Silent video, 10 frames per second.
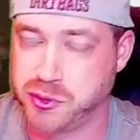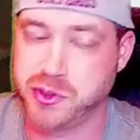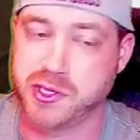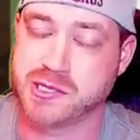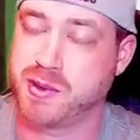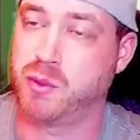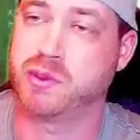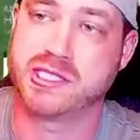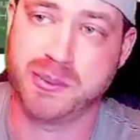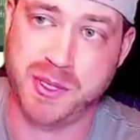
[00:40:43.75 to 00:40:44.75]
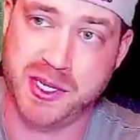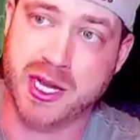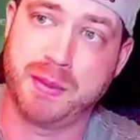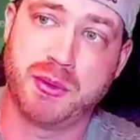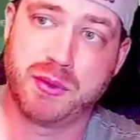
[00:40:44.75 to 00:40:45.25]
You can spend one CP to come
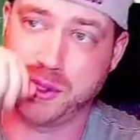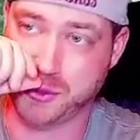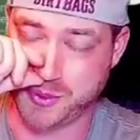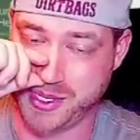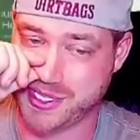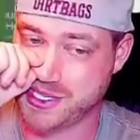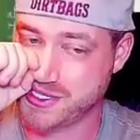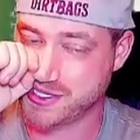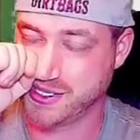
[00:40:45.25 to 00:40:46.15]
in within three inches,